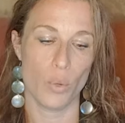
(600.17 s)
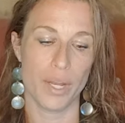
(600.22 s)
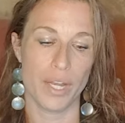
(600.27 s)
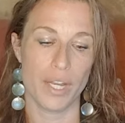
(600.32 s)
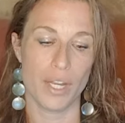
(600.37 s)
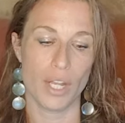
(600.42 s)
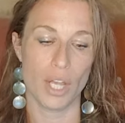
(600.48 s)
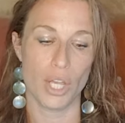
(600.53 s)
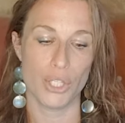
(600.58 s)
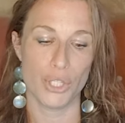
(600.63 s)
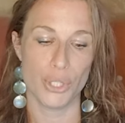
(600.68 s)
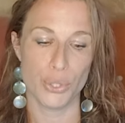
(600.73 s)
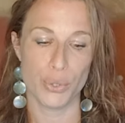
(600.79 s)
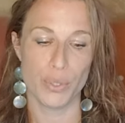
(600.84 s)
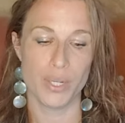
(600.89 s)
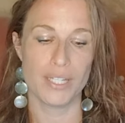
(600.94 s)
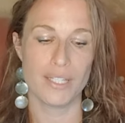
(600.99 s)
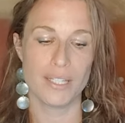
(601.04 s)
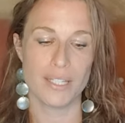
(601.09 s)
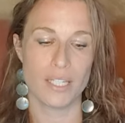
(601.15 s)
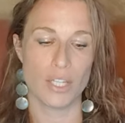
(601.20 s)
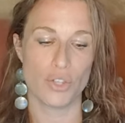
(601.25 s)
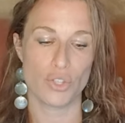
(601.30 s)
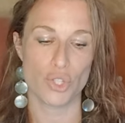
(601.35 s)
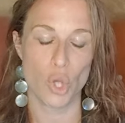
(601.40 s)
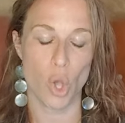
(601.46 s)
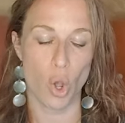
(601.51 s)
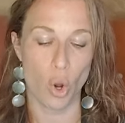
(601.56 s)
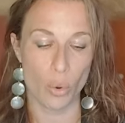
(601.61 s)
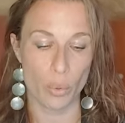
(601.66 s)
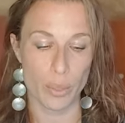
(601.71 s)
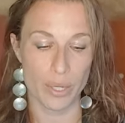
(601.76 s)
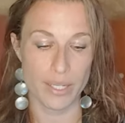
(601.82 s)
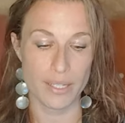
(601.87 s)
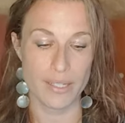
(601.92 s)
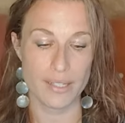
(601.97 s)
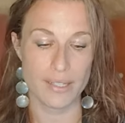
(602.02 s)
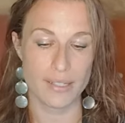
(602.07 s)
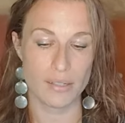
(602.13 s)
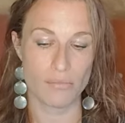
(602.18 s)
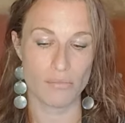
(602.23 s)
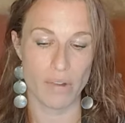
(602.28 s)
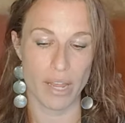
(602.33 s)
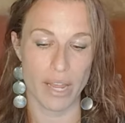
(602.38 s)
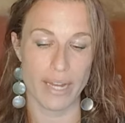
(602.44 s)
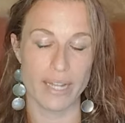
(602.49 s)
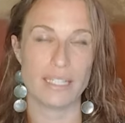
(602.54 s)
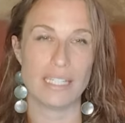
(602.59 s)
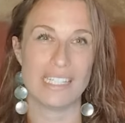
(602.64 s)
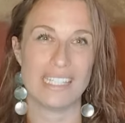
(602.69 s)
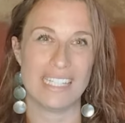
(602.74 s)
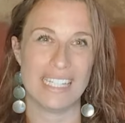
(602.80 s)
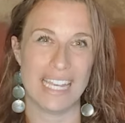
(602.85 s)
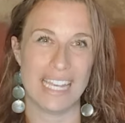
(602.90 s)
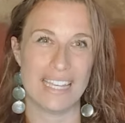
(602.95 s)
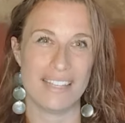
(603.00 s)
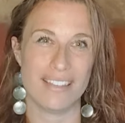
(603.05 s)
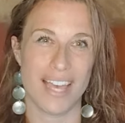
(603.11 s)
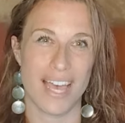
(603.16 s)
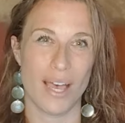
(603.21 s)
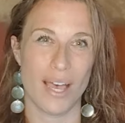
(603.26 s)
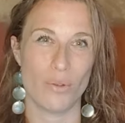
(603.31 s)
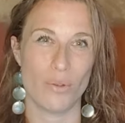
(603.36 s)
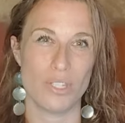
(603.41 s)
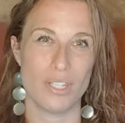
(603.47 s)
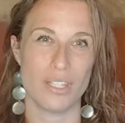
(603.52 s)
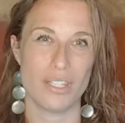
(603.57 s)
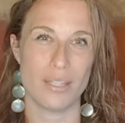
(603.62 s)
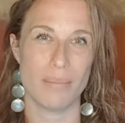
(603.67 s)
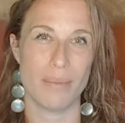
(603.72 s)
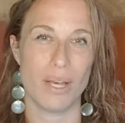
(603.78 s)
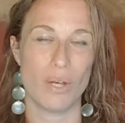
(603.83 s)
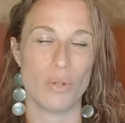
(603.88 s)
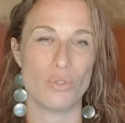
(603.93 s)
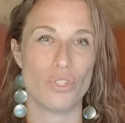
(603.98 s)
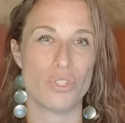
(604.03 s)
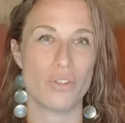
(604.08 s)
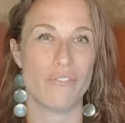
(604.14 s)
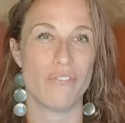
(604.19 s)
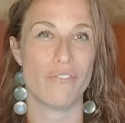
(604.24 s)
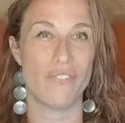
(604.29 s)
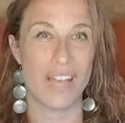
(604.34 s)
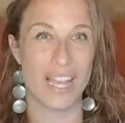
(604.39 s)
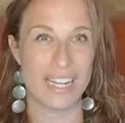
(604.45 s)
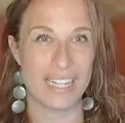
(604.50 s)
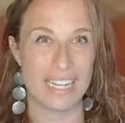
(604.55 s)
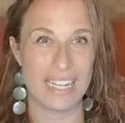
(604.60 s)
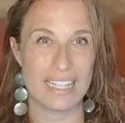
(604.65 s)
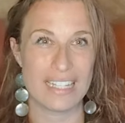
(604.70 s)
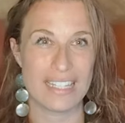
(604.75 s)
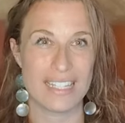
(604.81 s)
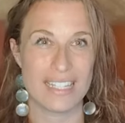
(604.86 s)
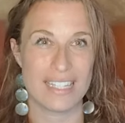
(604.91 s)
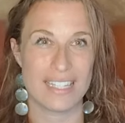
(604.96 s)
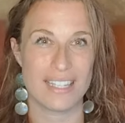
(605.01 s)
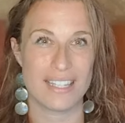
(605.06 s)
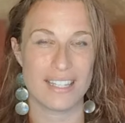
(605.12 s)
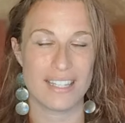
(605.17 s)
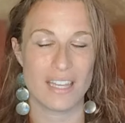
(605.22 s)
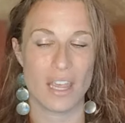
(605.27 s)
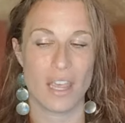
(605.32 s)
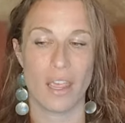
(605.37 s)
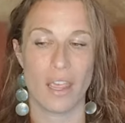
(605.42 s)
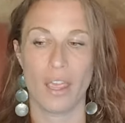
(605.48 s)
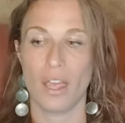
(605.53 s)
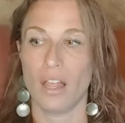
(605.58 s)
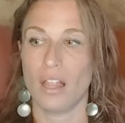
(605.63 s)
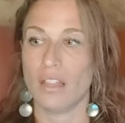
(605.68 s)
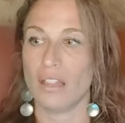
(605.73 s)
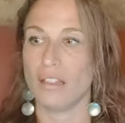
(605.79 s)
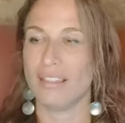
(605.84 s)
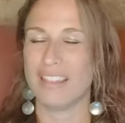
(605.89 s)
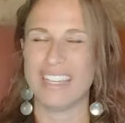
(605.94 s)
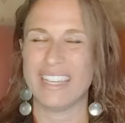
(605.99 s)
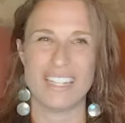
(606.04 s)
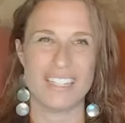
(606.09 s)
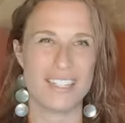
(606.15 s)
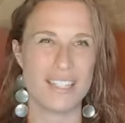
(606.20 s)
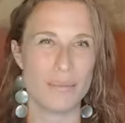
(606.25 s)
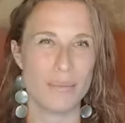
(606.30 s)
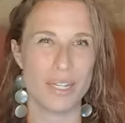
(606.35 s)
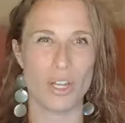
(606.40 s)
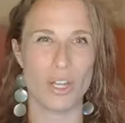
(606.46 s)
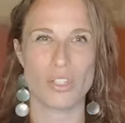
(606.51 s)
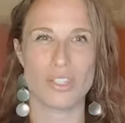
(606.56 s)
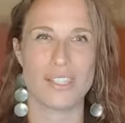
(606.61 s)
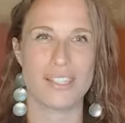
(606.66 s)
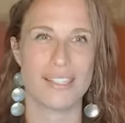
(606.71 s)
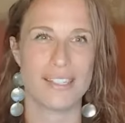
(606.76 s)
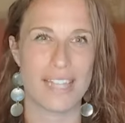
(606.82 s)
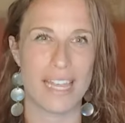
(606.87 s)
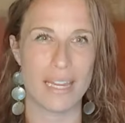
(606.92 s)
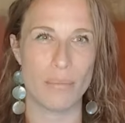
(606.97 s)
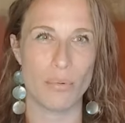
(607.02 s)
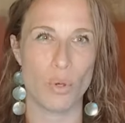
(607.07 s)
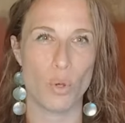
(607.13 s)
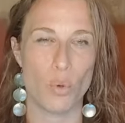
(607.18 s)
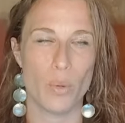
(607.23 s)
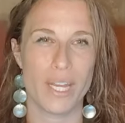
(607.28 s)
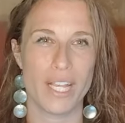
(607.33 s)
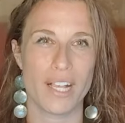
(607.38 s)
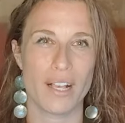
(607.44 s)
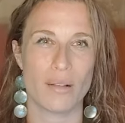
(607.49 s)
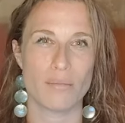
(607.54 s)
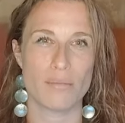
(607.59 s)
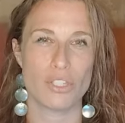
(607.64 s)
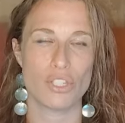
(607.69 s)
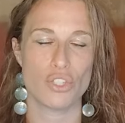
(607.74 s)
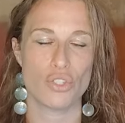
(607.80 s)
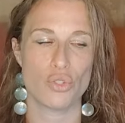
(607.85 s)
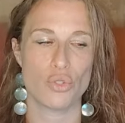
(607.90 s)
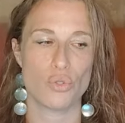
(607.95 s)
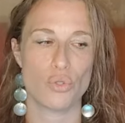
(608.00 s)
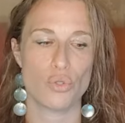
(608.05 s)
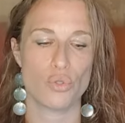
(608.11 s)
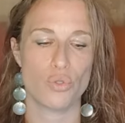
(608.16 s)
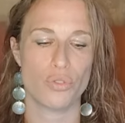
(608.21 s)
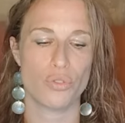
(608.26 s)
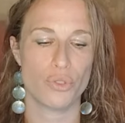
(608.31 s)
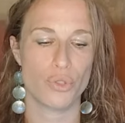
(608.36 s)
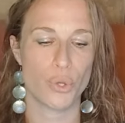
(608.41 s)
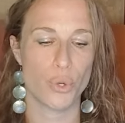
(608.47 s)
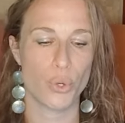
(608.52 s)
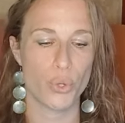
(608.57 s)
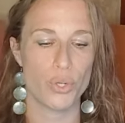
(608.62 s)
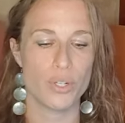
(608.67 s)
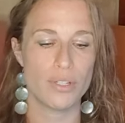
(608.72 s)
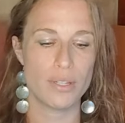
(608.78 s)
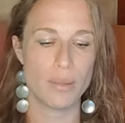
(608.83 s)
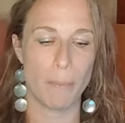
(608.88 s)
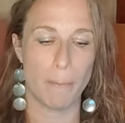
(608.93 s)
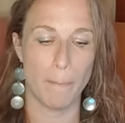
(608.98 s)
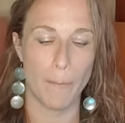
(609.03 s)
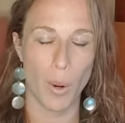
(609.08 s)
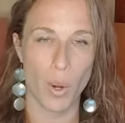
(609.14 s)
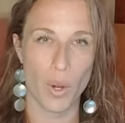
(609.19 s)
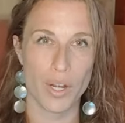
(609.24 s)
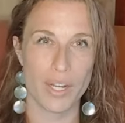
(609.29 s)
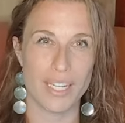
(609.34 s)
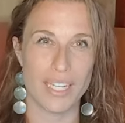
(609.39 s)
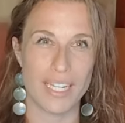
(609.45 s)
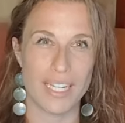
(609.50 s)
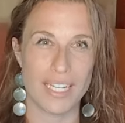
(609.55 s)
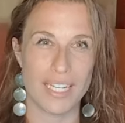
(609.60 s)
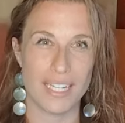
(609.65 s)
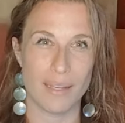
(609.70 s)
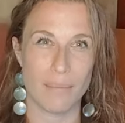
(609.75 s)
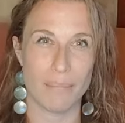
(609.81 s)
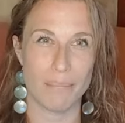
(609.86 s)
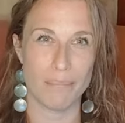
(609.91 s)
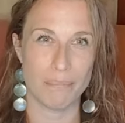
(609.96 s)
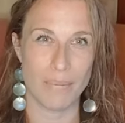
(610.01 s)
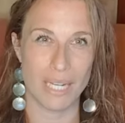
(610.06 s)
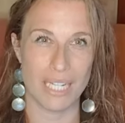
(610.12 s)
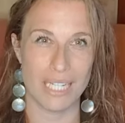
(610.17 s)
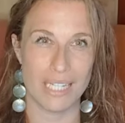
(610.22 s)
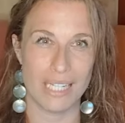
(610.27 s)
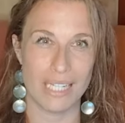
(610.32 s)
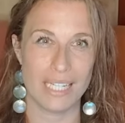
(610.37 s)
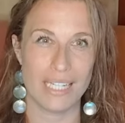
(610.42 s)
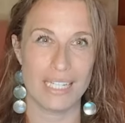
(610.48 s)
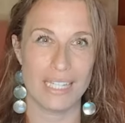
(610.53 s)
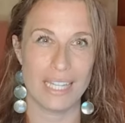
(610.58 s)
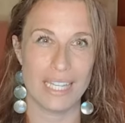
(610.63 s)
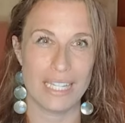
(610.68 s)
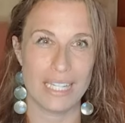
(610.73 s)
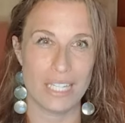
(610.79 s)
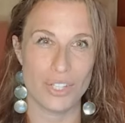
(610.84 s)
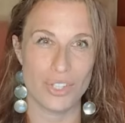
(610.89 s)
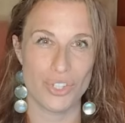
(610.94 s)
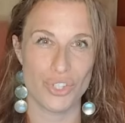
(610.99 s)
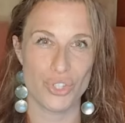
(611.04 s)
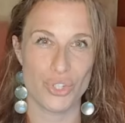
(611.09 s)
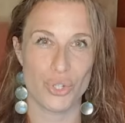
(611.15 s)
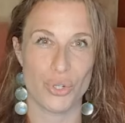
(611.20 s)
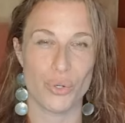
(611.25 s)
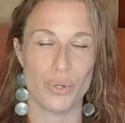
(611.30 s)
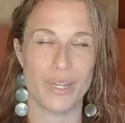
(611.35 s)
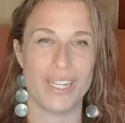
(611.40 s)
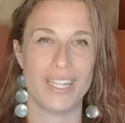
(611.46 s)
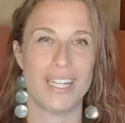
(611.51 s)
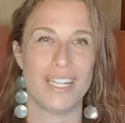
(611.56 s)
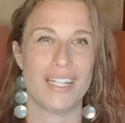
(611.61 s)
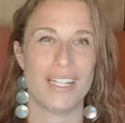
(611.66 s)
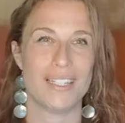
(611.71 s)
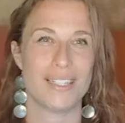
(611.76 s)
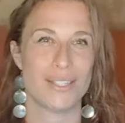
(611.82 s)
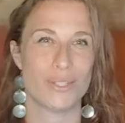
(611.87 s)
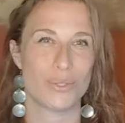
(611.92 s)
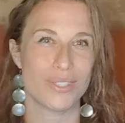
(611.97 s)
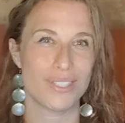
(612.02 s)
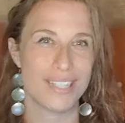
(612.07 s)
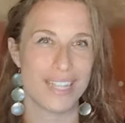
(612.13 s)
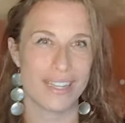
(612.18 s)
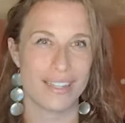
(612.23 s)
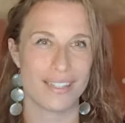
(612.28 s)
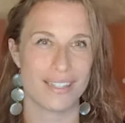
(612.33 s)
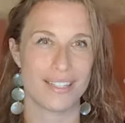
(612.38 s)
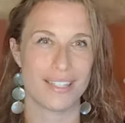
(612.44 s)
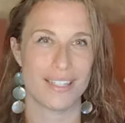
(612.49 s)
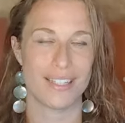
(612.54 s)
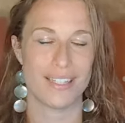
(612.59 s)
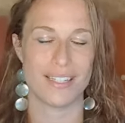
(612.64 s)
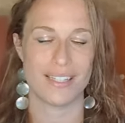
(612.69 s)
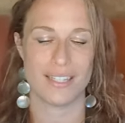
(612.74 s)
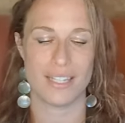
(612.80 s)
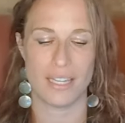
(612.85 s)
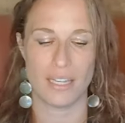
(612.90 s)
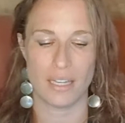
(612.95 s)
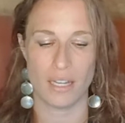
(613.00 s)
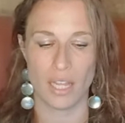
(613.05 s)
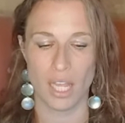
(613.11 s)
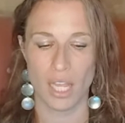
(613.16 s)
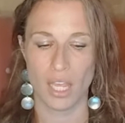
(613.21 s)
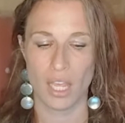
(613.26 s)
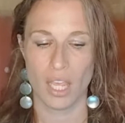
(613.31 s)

when Uranus is in Taurus, right, in the eighth house, it's about finances. Like, it's a bit unstable when it comes to third party money, like insurance or taxes. And